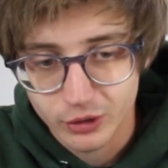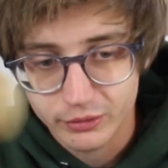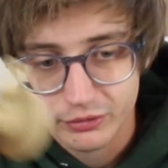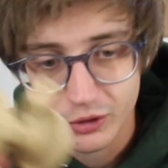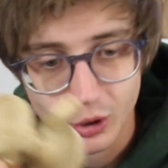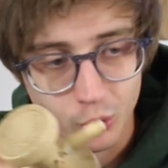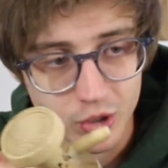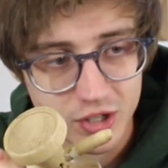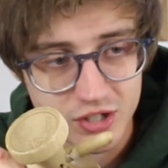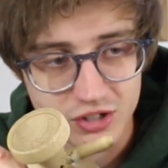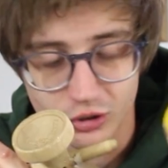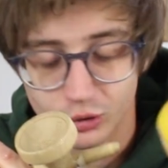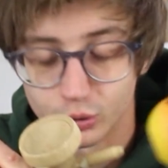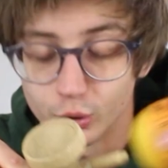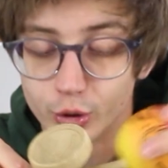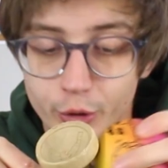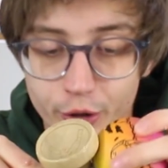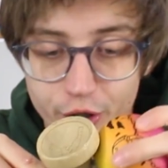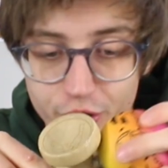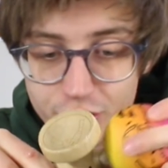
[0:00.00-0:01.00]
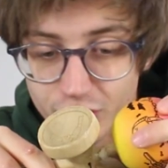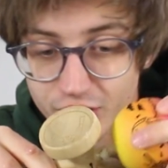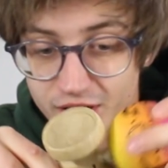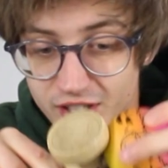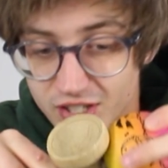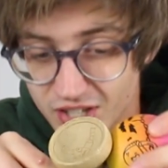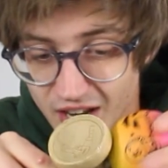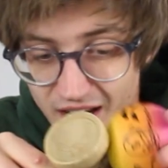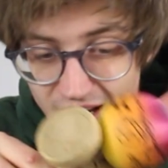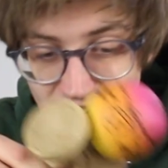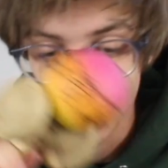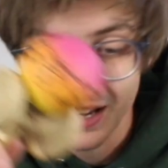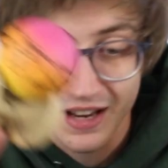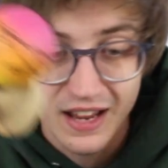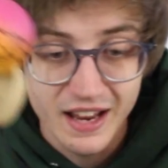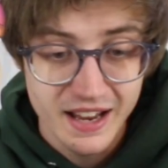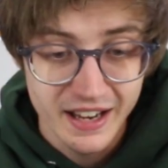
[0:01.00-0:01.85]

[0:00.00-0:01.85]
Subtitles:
Of course, the lunars are insane.